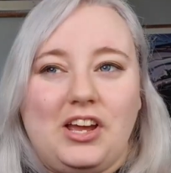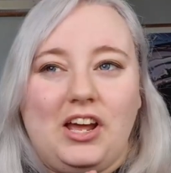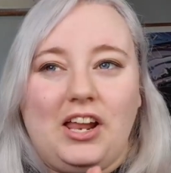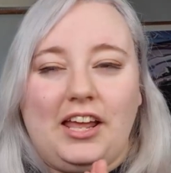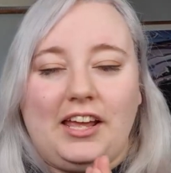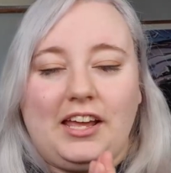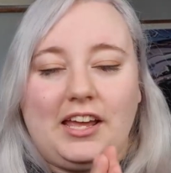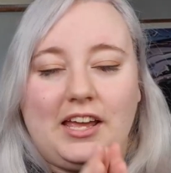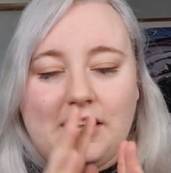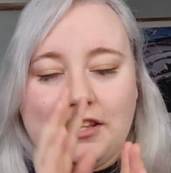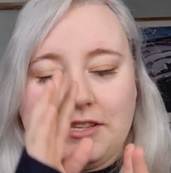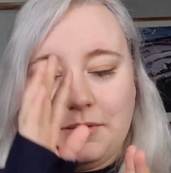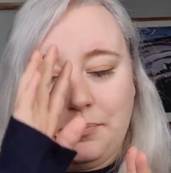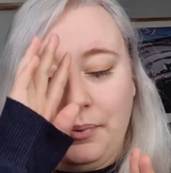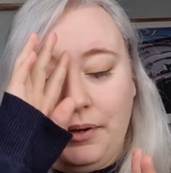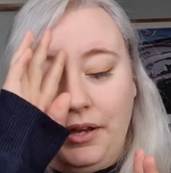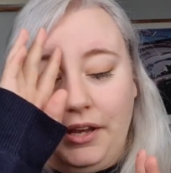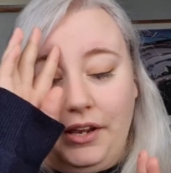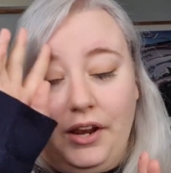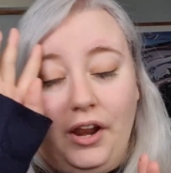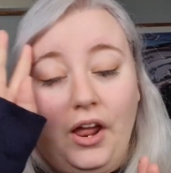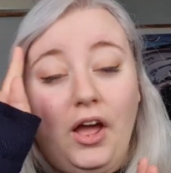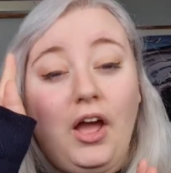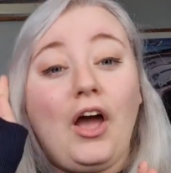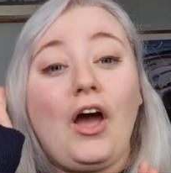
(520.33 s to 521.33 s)
Like, it has
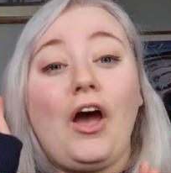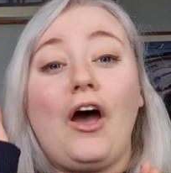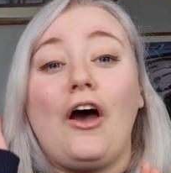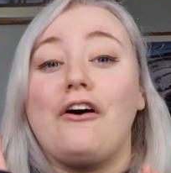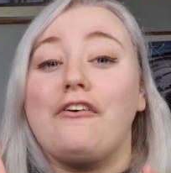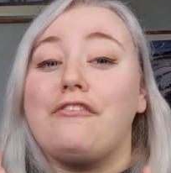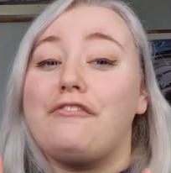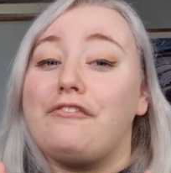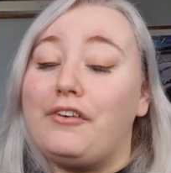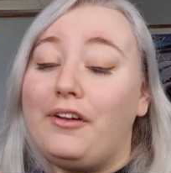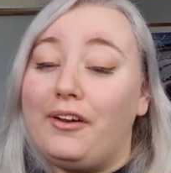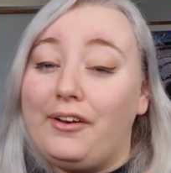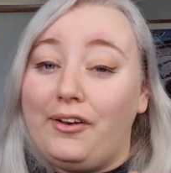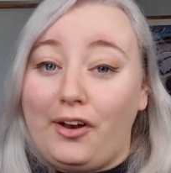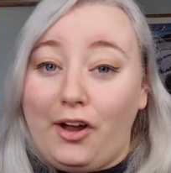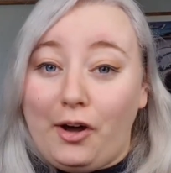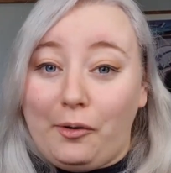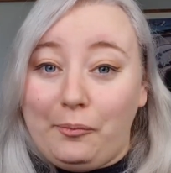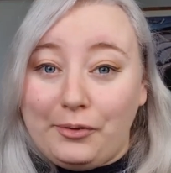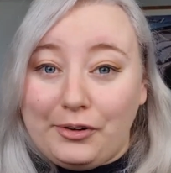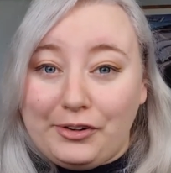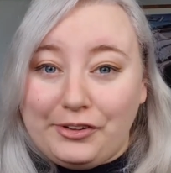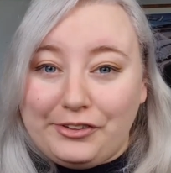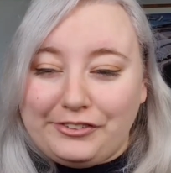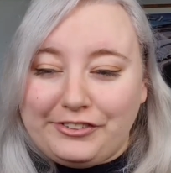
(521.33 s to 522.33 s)
been a
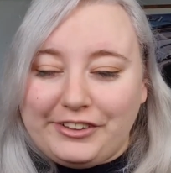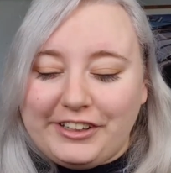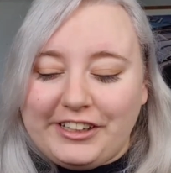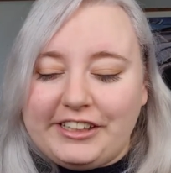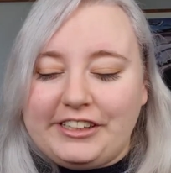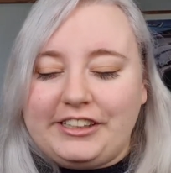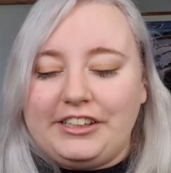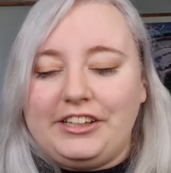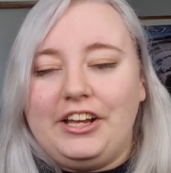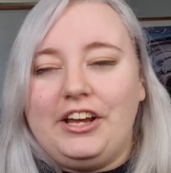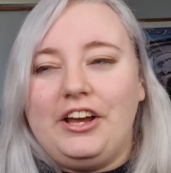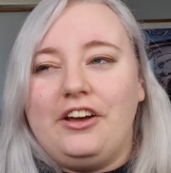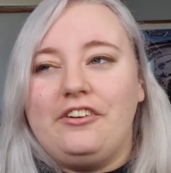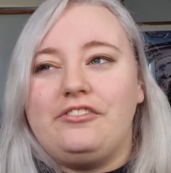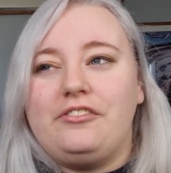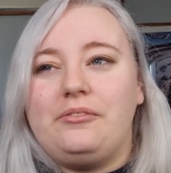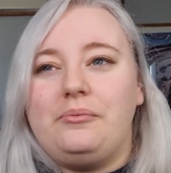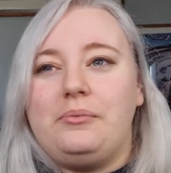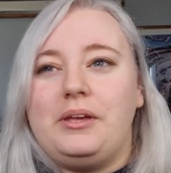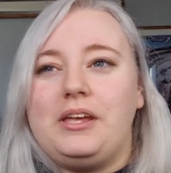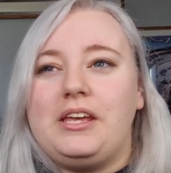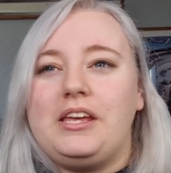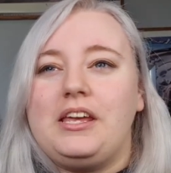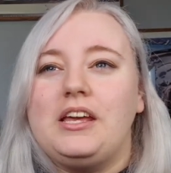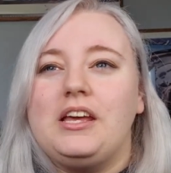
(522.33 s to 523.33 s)
phenomenal reading year for
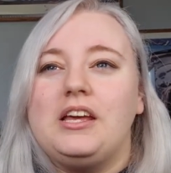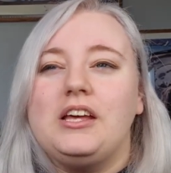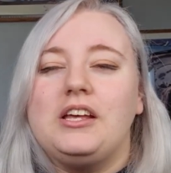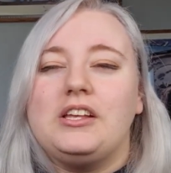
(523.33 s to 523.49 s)
me.